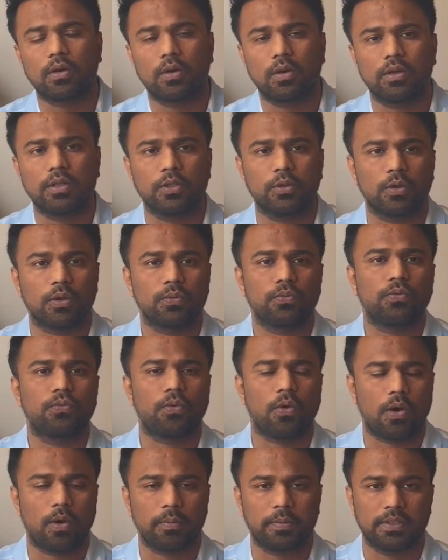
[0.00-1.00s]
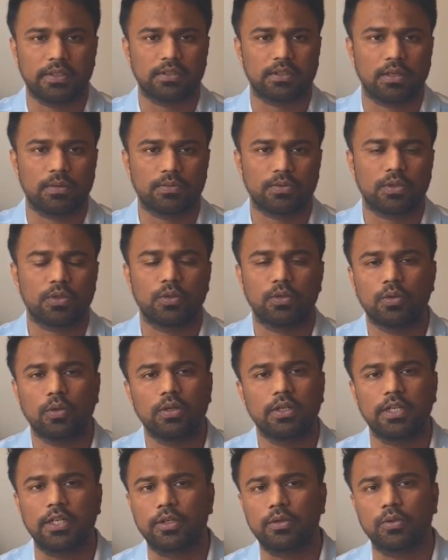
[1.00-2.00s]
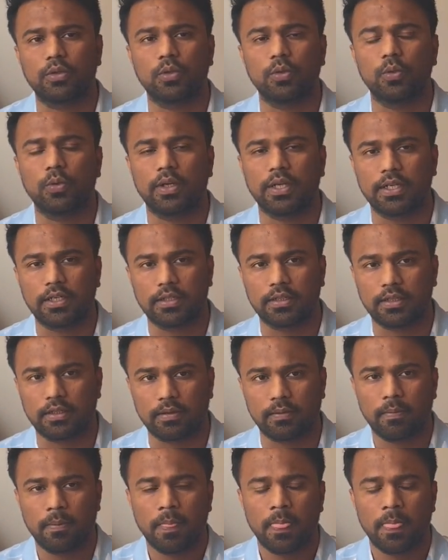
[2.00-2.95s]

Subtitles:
on your form itself, so you don't need to do anything.